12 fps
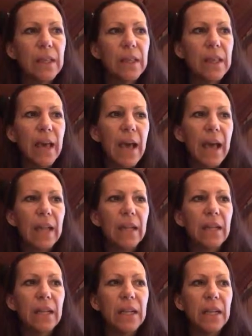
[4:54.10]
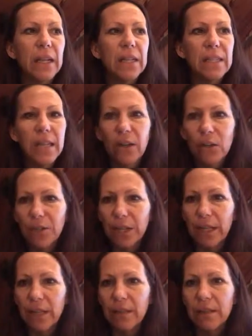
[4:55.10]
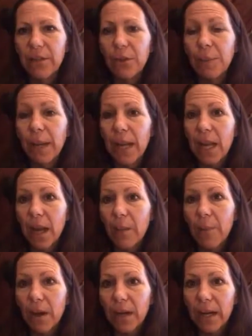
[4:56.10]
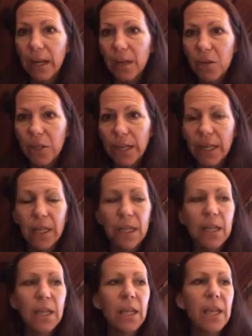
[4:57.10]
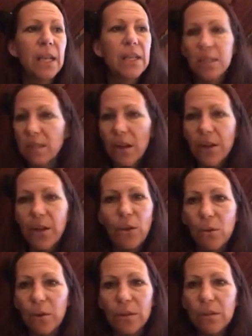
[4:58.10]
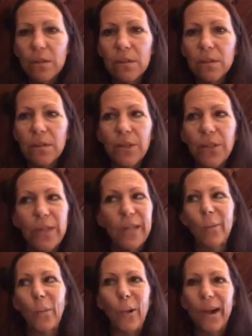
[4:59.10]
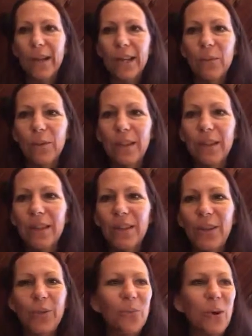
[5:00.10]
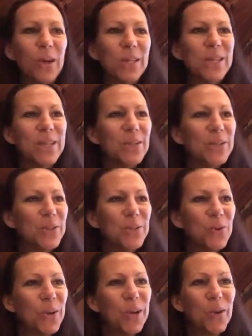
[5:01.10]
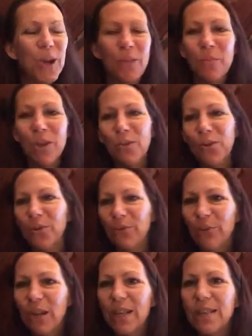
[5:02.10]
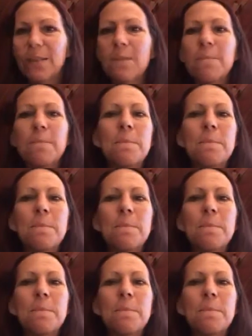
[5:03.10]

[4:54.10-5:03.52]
that is energy. You're picking up on energy. It's not yours. You didn't walk in with it. You walked in to enjoy a great meal with your friends,